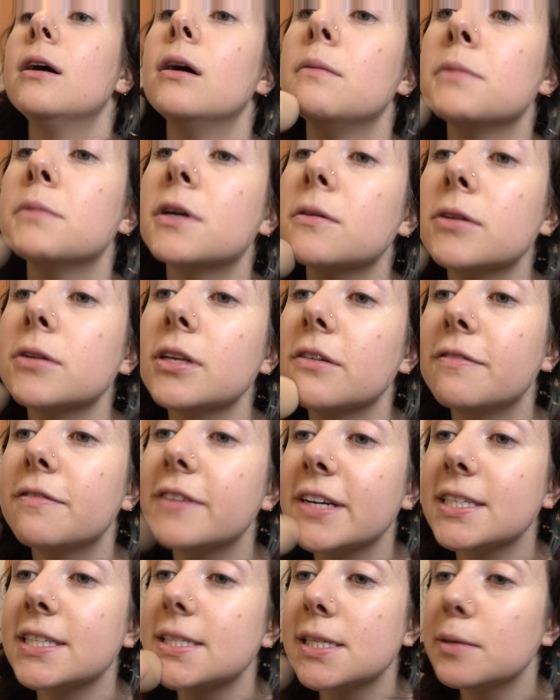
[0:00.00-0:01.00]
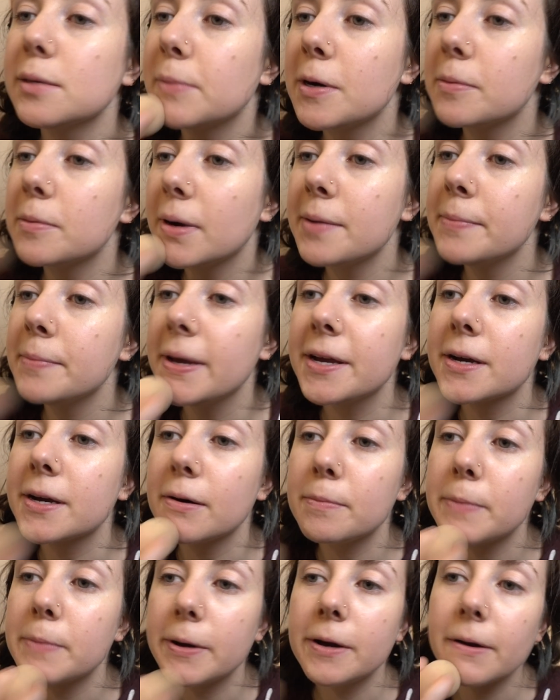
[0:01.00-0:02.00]
I'm not really fancy about my
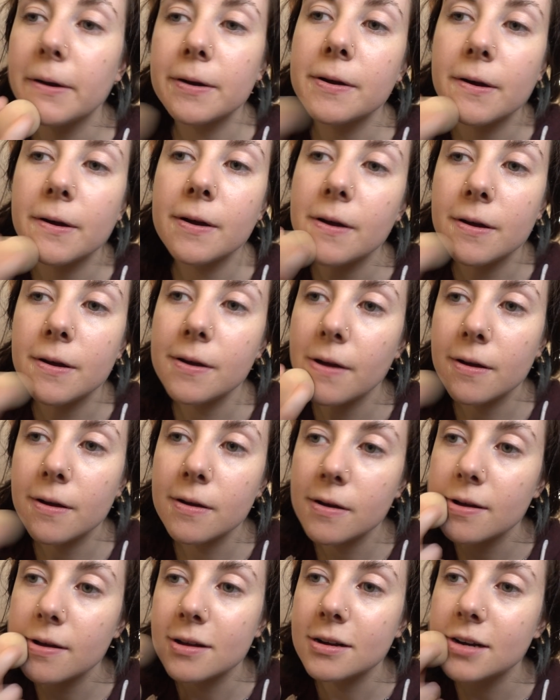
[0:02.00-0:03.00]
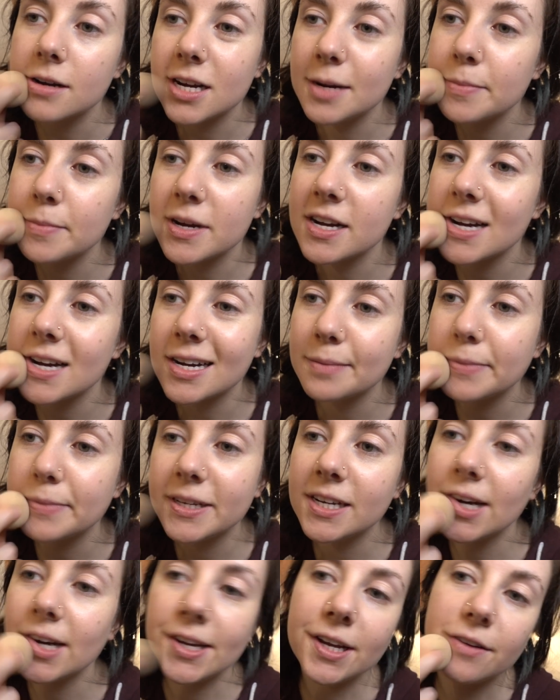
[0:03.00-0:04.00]
makeup, but I'm
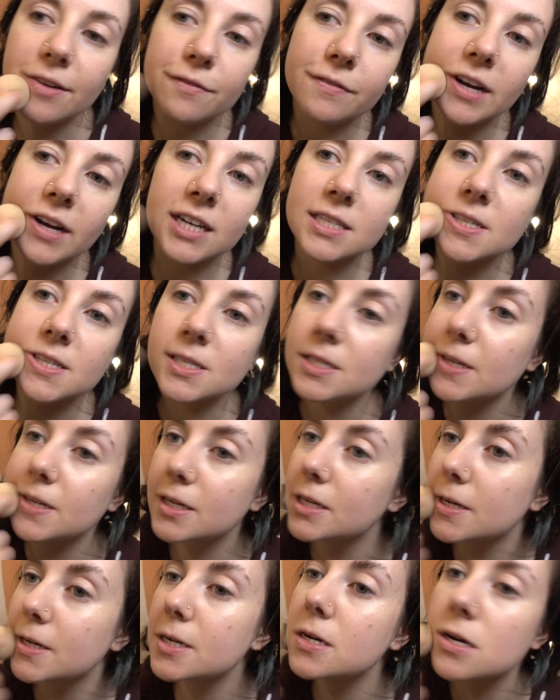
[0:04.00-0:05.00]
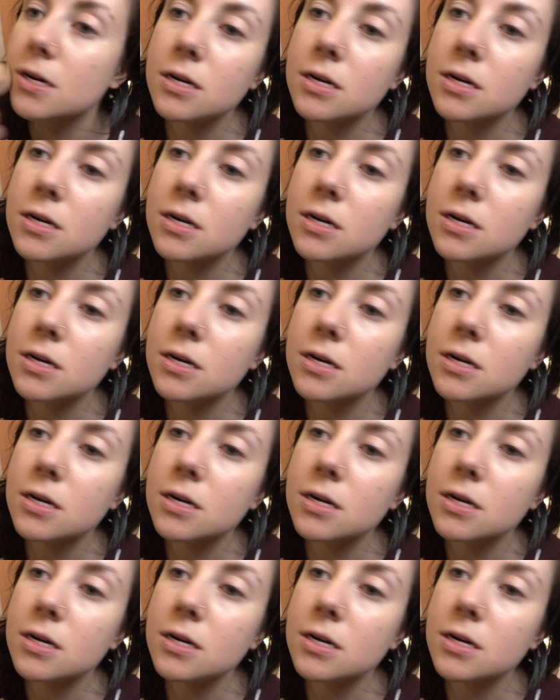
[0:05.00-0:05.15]
happy I invested.